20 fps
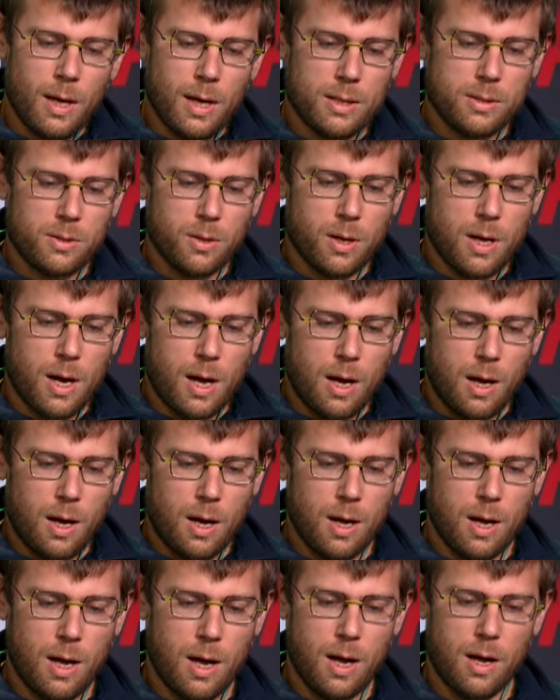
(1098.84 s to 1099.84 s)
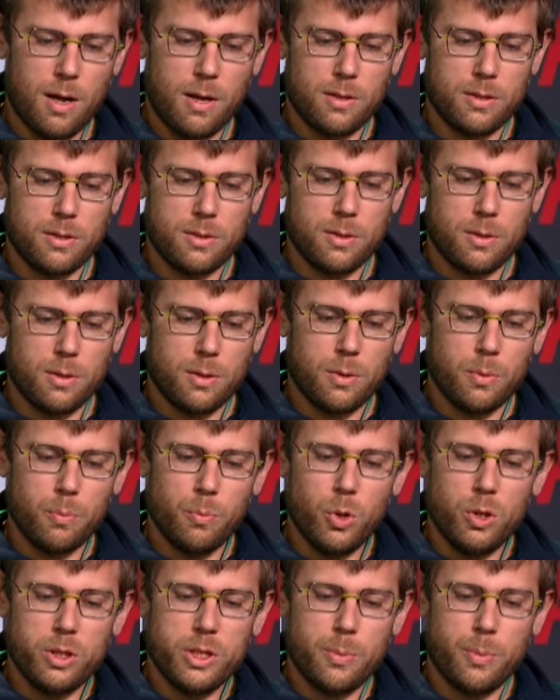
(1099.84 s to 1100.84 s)
As the car has
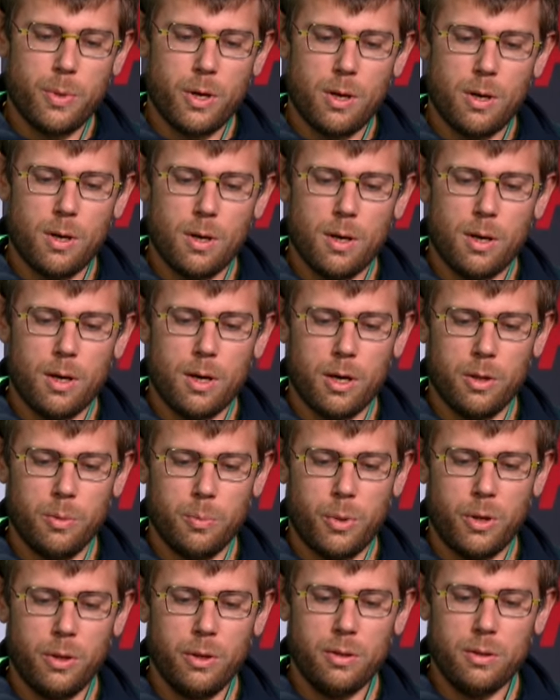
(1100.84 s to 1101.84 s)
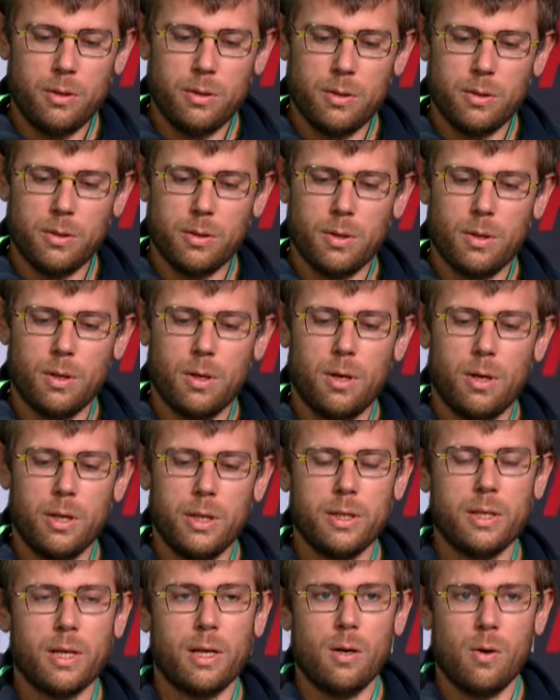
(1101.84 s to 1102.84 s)
multiple endpoints,
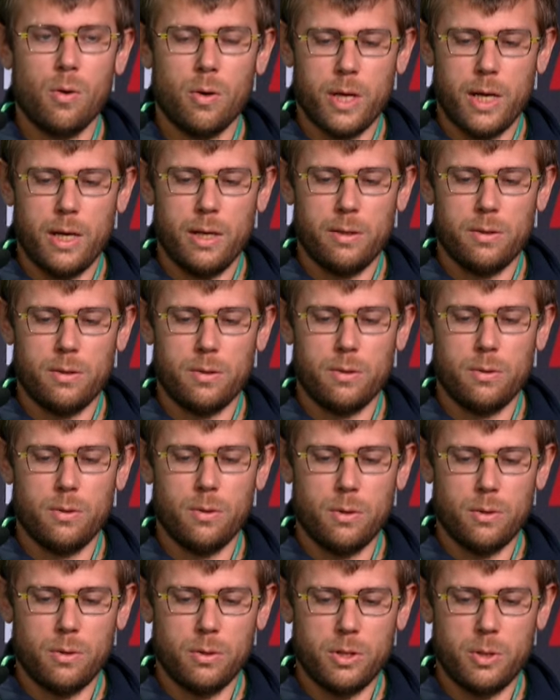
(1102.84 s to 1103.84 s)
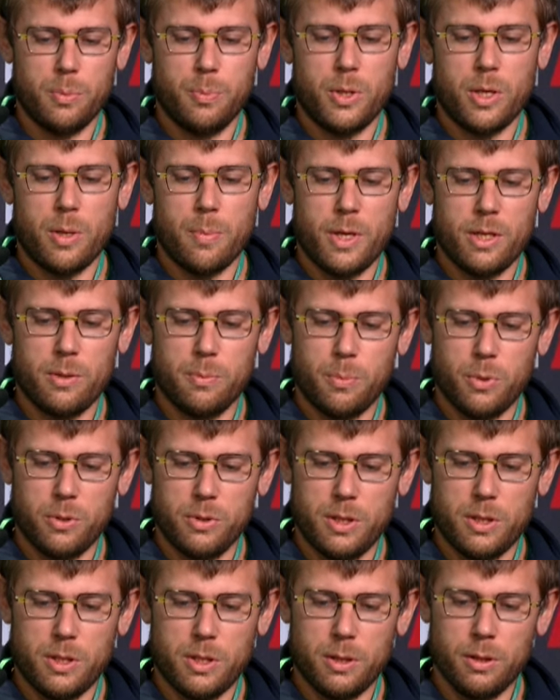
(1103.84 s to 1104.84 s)
it can locate the TPMS
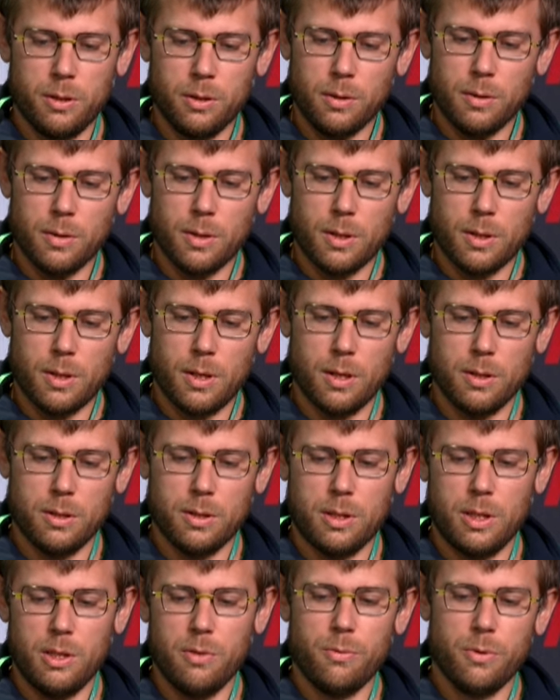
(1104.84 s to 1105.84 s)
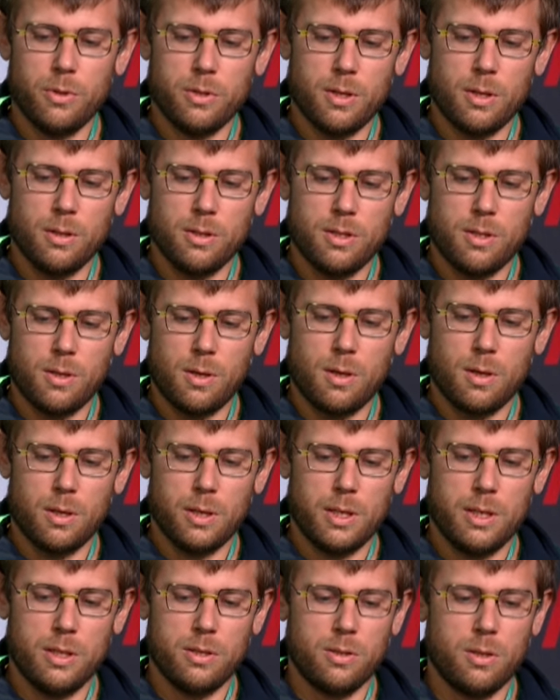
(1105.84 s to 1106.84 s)
position. And if a sensor
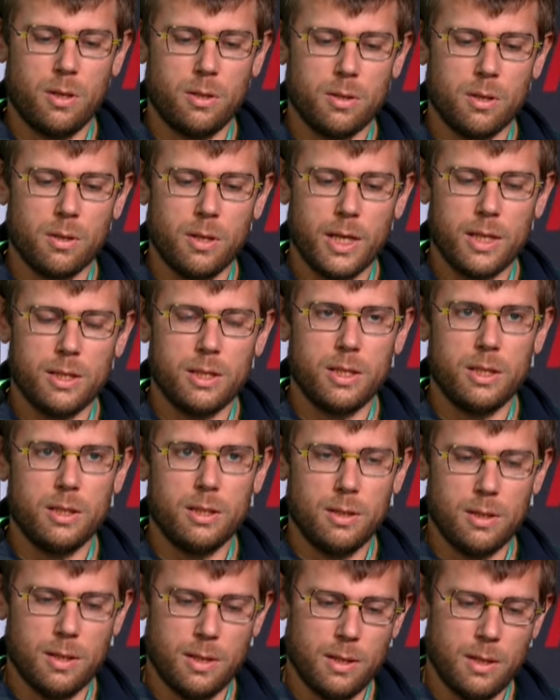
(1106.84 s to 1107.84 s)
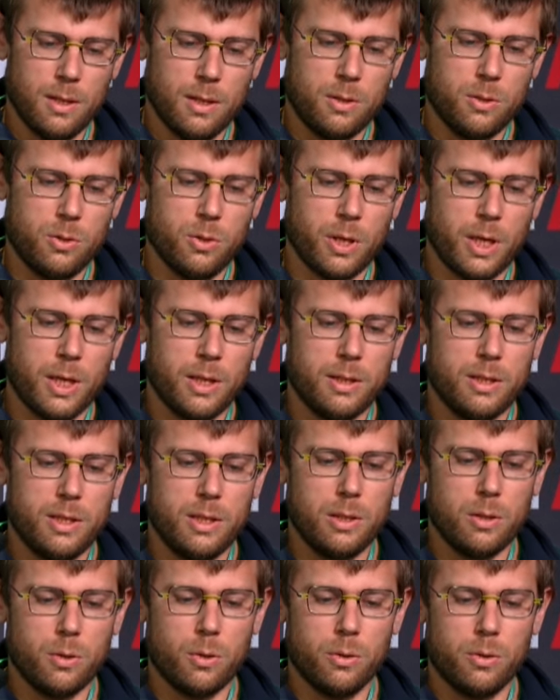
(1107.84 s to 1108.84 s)
is not connected during
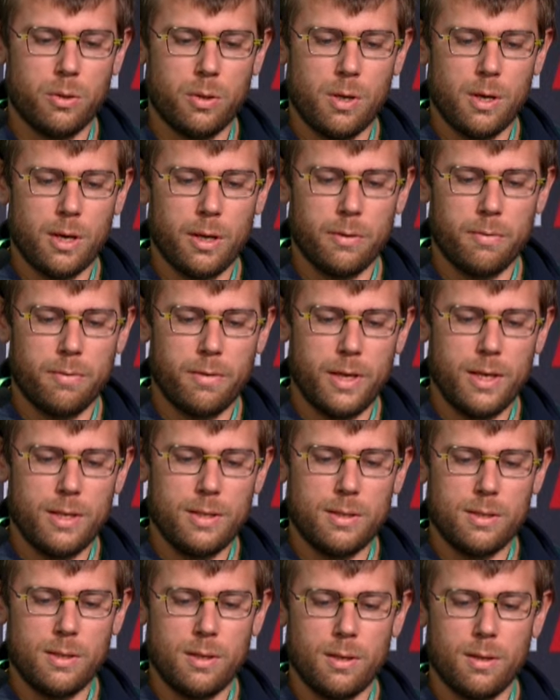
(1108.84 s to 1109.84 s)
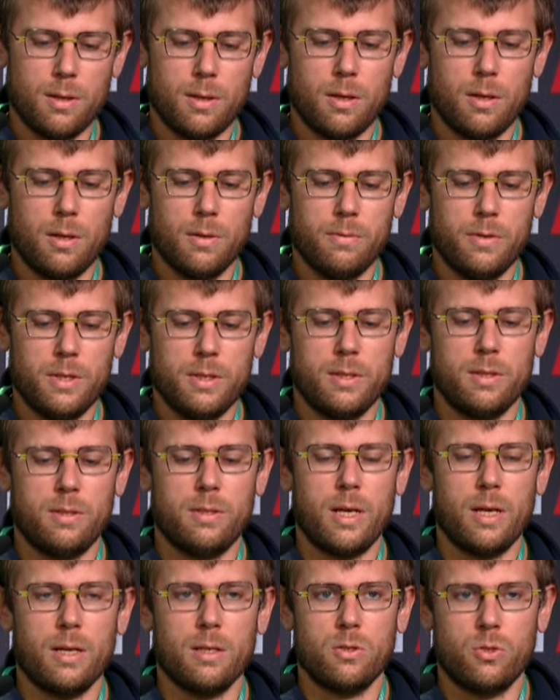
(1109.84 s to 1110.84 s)
the auto-learn phase,
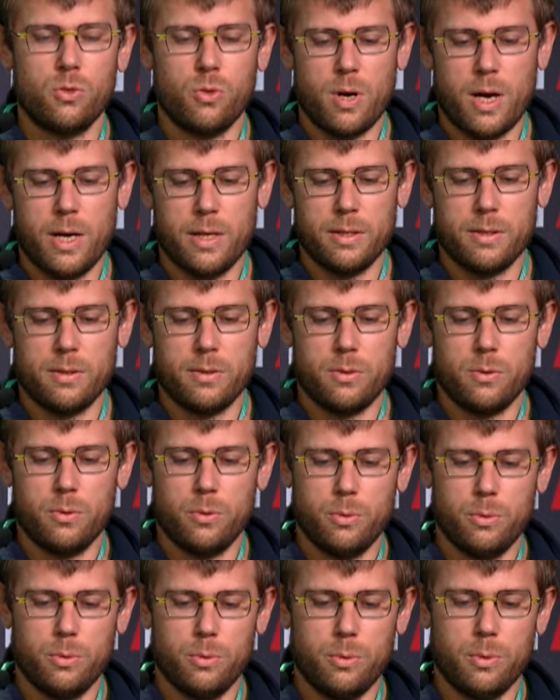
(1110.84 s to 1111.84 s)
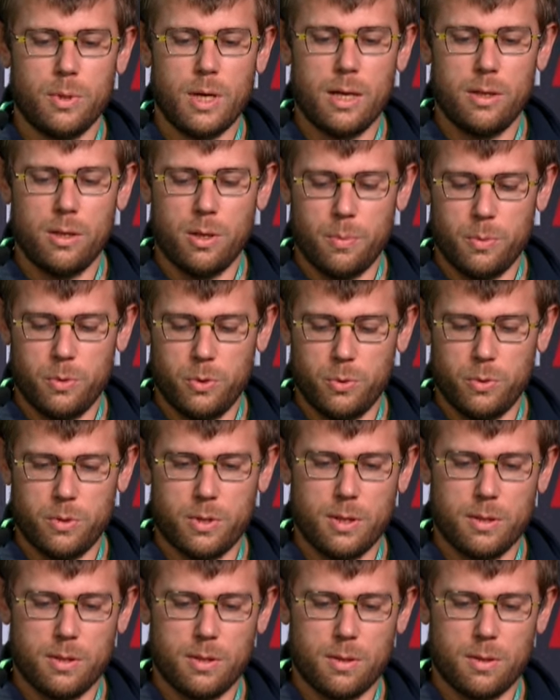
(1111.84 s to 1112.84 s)
VCSEC tries to adopt new
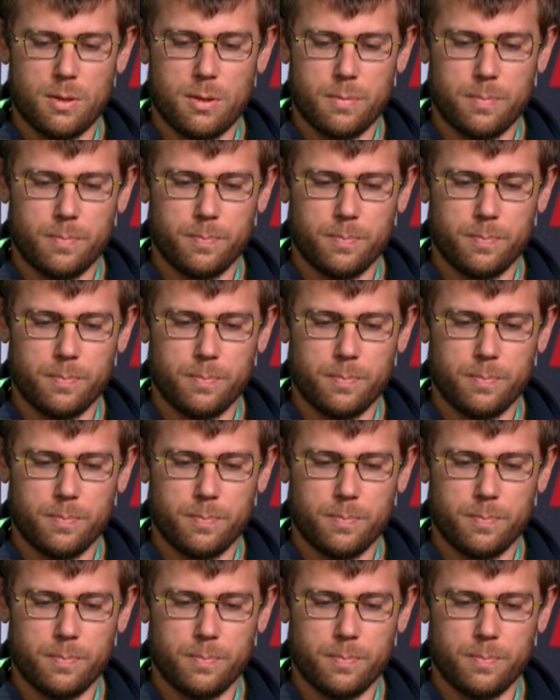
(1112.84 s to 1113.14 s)
sensor.